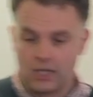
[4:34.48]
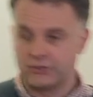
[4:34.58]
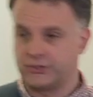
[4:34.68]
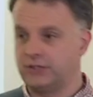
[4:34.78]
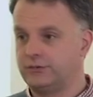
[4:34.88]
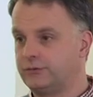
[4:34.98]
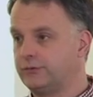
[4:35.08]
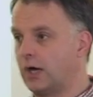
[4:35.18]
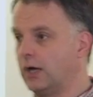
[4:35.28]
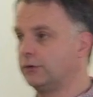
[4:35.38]
She
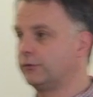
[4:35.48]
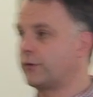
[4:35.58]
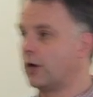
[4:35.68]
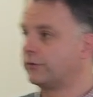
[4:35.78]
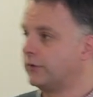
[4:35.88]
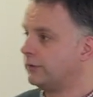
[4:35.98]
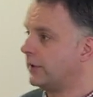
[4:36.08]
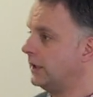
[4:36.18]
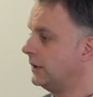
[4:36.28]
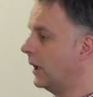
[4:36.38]
started
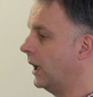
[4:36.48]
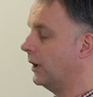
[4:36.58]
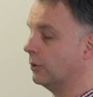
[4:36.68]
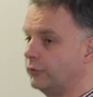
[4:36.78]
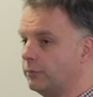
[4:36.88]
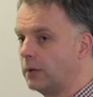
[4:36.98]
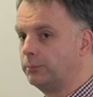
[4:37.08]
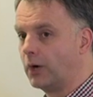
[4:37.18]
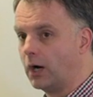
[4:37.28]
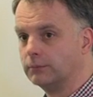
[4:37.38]
the Ultimo
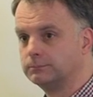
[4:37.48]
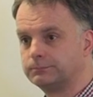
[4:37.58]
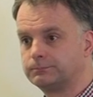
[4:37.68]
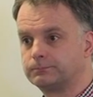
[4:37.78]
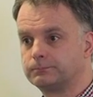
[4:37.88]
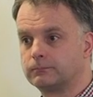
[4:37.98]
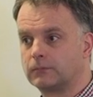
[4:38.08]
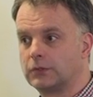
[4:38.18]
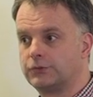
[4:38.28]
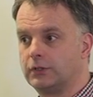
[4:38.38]
Bra.
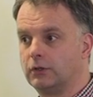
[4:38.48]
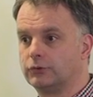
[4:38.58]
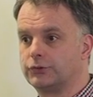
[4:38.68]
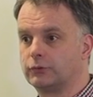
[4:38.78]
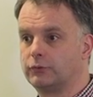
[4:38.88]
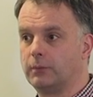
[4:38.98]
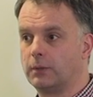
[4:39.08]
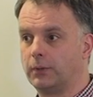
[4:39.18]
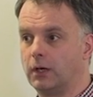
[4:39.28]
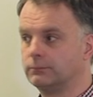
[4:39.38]
She launched Ultimo
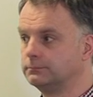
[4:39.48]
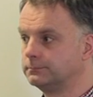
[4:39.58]
Bra